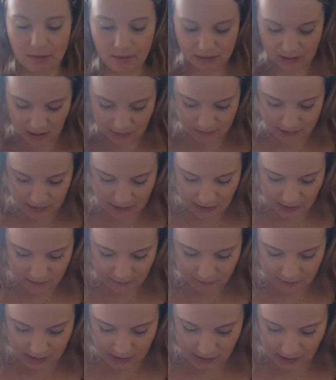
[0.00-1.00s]
It's obviously a
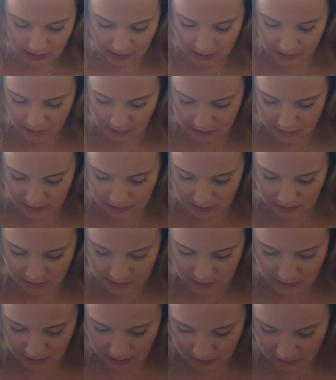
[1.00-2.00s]
V-neck. There is
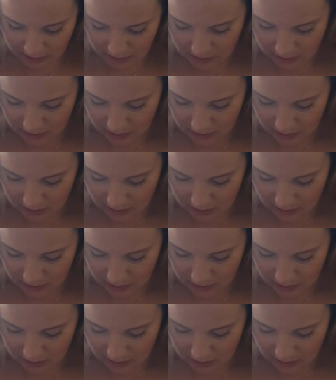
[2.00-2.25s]
detail